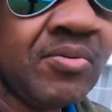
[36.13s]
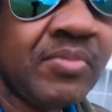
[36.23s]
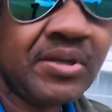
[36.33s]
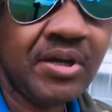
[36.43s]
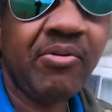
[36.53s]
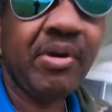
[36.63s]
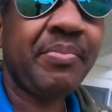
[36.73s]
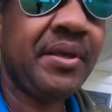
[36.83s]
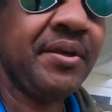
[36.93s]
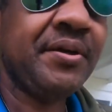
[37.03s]
we called my
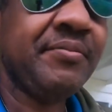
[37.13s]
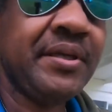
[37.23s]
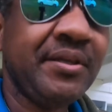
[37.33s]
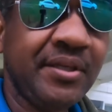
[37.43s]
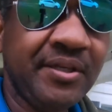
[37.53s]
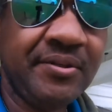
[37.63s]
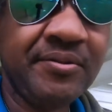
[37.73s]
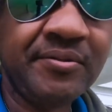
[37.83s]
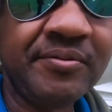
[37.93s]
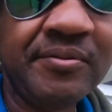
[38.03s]
big yo, me,
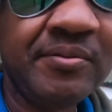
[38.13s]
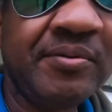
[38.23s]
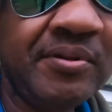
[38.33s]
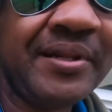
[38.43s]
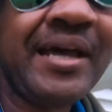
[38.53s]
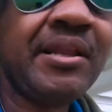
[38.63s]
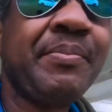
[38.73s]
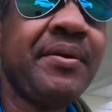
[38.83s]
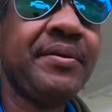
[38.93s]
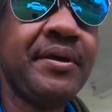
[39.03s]
you, lot of
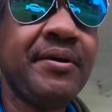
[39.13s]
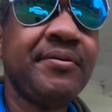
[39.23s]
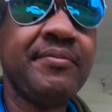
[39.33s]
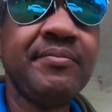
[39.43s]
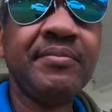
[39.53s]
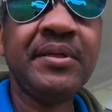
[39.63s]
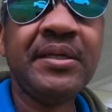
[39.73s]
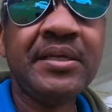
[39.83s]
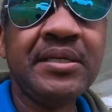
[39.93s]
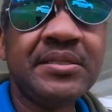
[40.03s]
big yo,
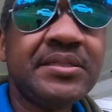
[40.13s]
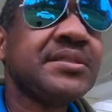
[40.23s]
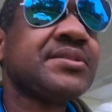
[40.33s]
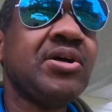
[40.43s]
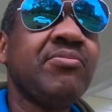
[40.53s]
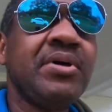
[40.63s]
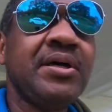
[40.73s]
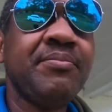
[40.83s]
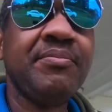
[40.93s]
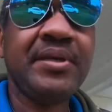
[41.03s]
did thumb
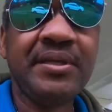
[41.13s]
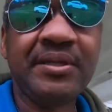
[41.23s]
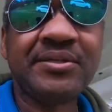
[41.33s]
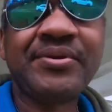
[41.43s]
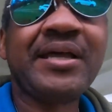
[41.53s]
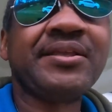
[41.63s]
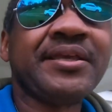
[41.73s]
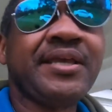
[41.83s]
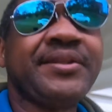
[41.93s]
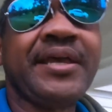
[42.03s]
up, and I tried to
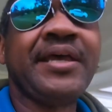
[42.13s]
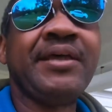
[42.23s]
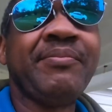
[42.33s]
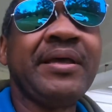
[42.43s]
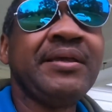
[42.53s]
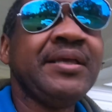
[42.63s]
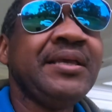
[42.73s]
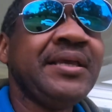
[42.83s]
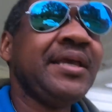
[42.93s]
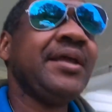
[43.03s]
get there, but
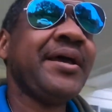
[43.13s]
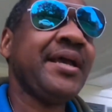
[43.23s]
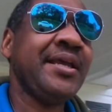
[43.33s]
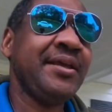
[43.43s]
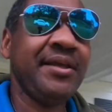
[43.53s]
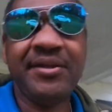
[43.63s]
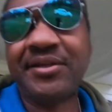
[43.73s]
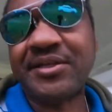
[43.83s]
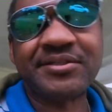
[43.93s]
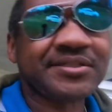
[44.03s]
here down in, in the
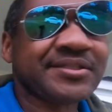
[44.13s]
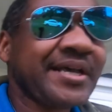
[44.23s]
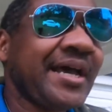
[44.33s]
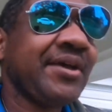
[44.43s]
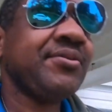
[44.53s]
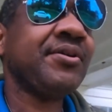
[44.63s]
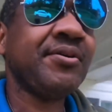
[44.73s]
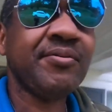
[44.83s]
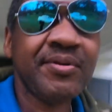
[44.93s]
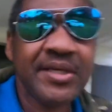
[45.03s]
countryside, you
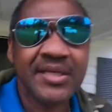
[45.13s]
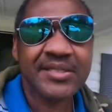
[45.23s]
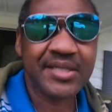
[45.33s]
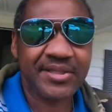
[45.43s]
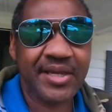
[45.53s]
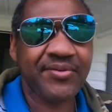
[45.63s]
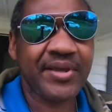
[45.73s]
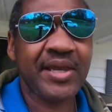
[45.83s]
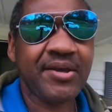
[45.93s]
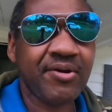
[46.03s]
know, just that
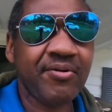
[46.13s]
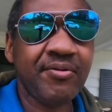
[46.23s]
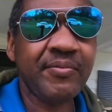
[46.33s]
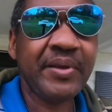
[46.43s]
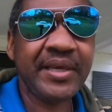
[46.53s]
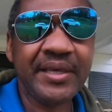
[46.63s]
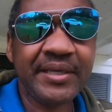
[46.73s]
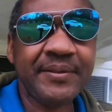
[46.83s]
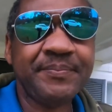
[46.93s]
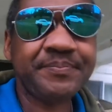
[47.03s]
thing going,
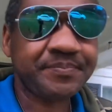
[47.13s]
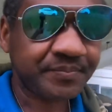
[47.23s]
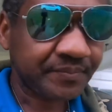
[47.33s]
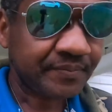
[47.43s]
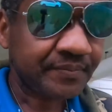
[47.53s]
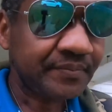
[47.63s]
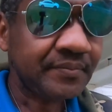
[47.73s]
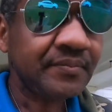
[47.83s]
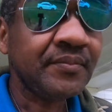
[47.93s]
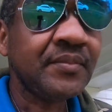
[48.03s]
and,
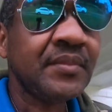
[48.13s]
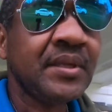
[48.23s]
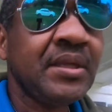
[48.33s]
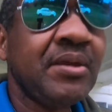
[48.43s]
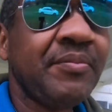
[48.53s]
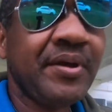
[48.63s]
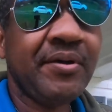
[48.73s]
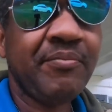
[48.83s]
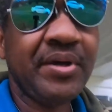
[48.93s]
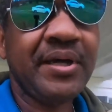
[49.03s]
you
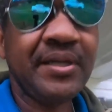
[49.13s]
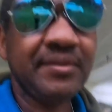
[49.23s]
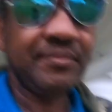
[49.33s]
know, but,